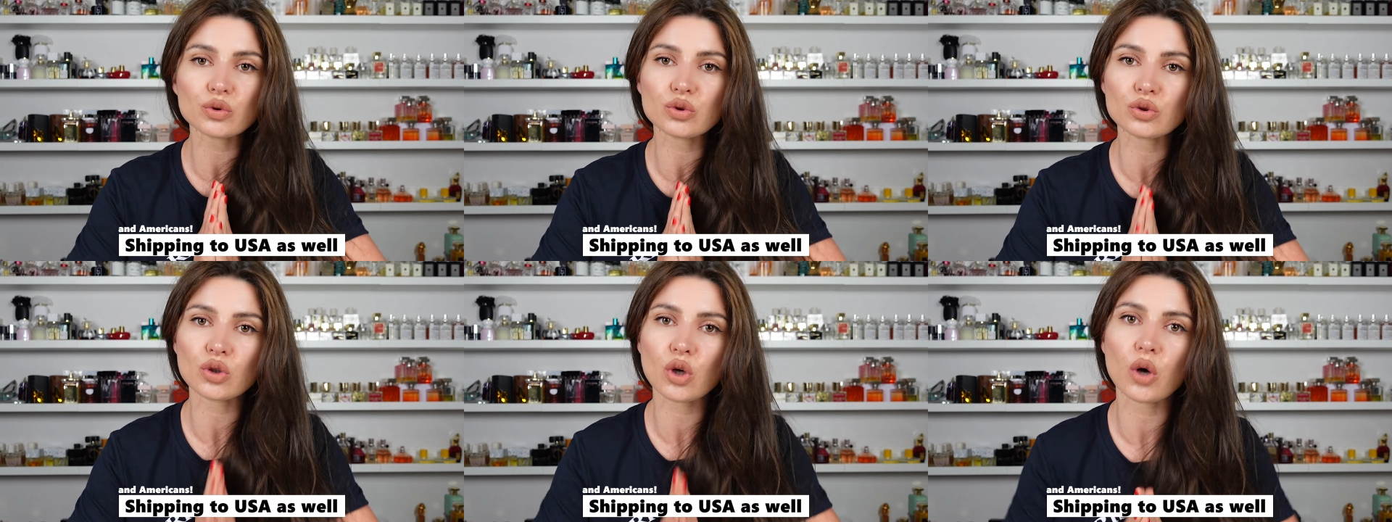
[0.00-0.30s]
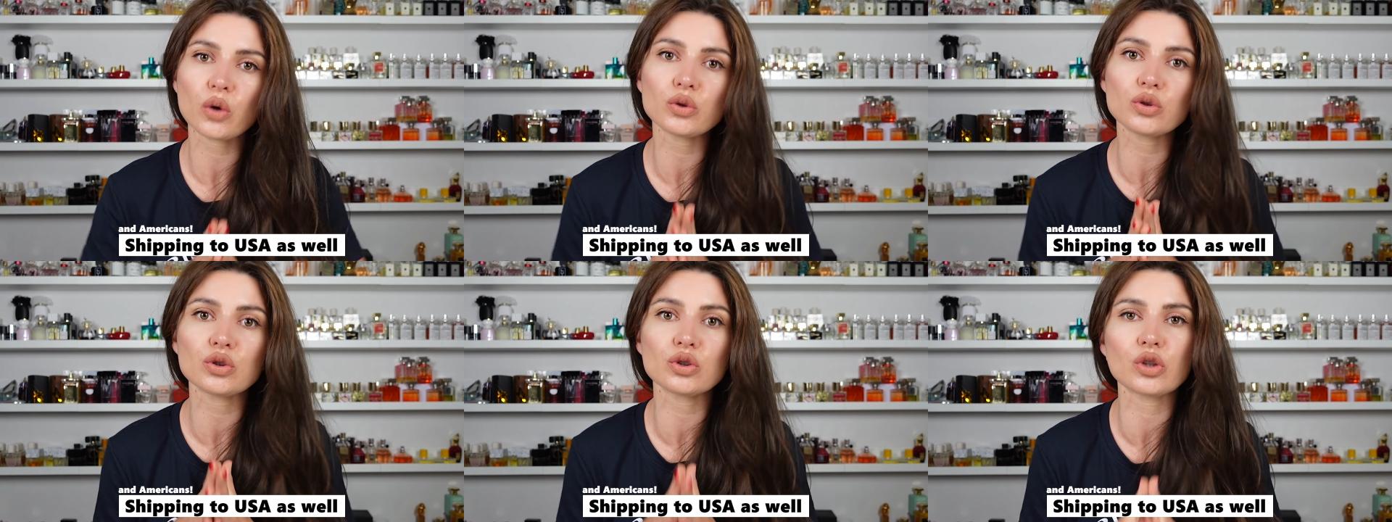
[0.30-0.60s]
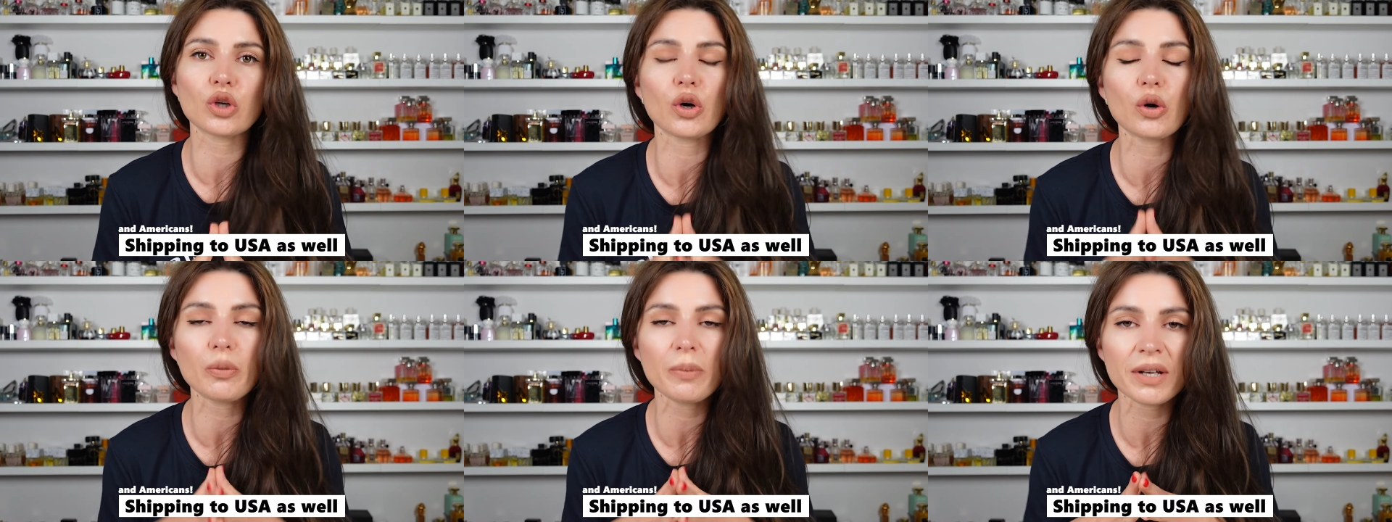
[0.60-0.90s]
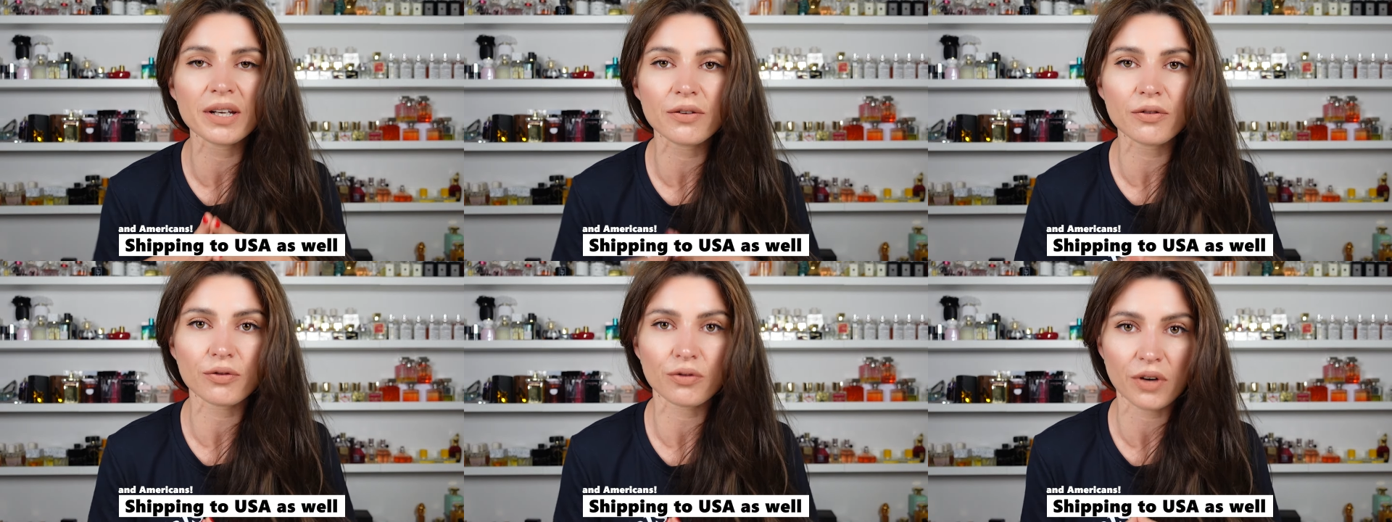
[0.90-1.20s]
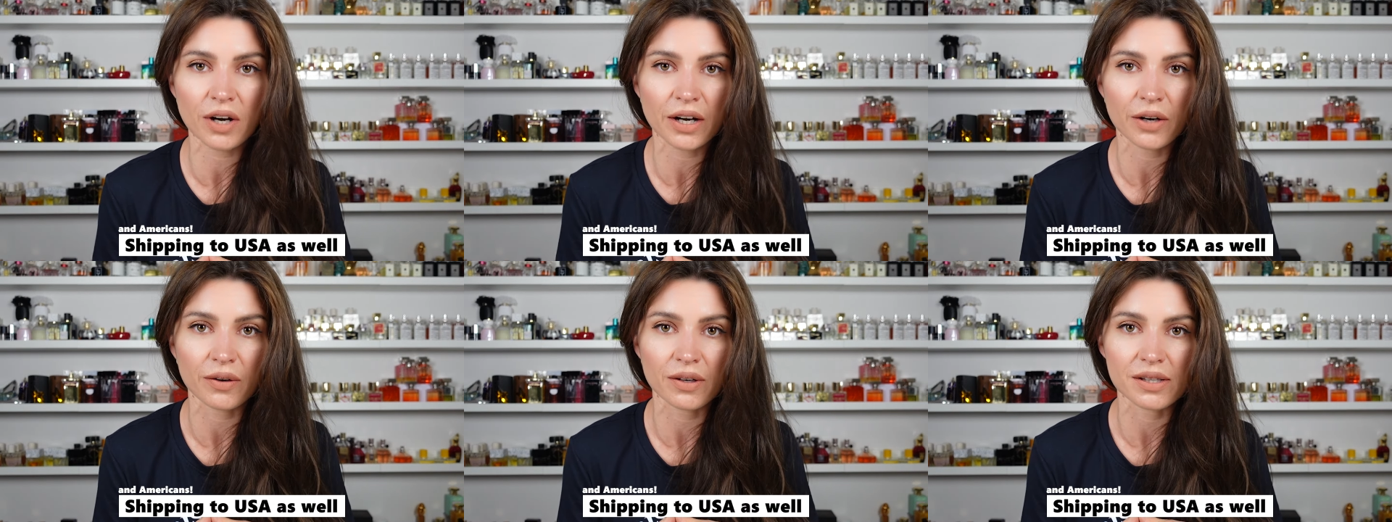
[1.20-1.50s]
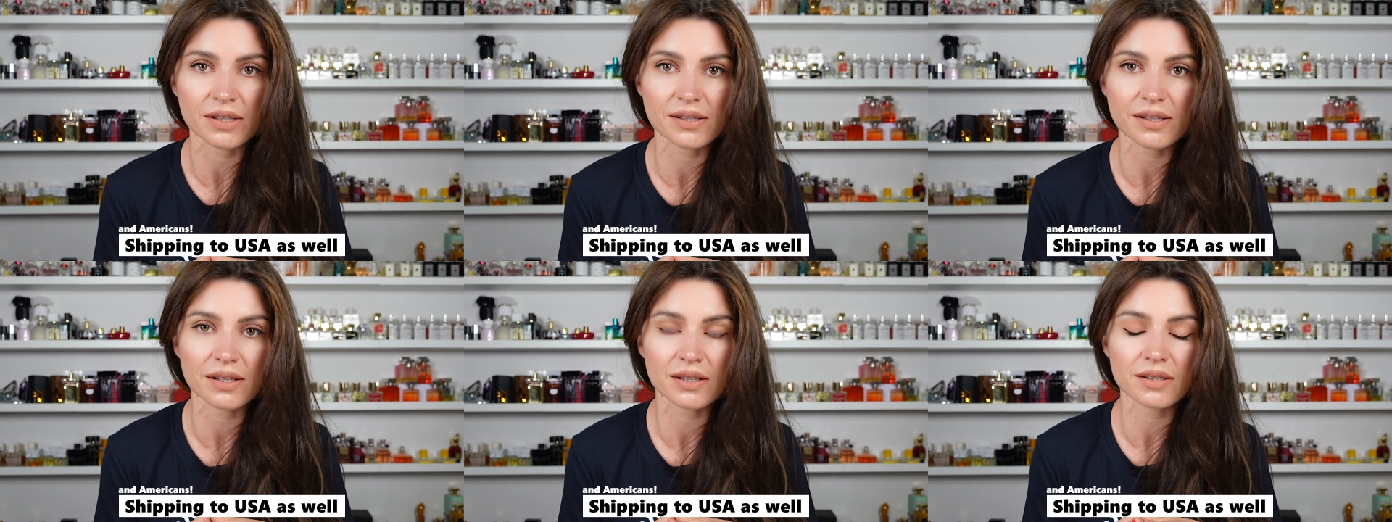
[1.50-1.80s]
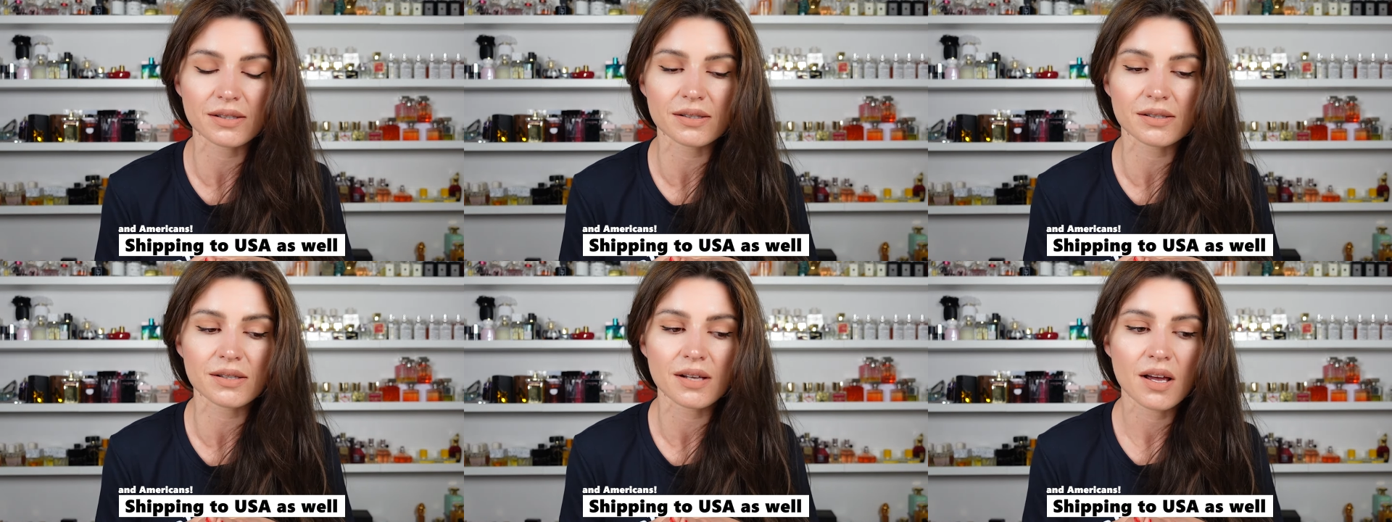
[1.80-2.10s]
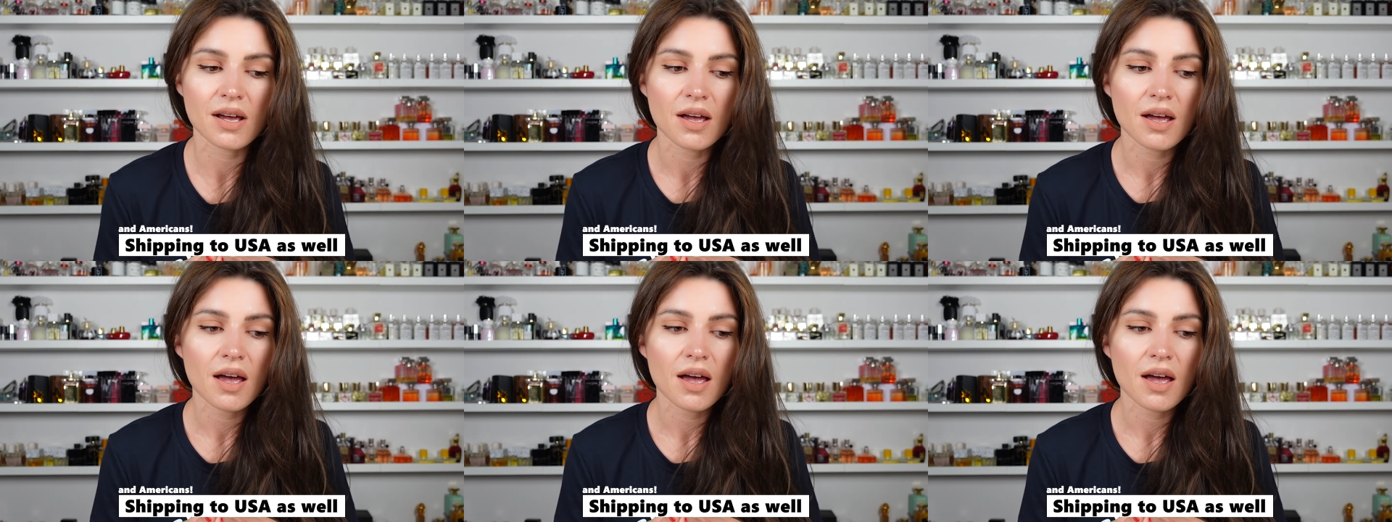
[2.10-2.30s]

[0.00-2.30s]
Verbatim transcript: so, so many fragrances,